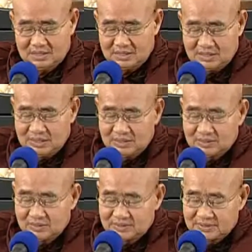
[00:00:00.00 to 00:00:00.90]
the light
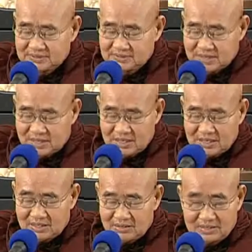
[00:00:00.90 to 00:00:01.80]
of his
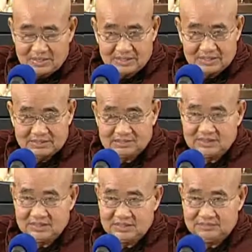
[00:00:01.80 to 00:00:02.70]
aloka kasina.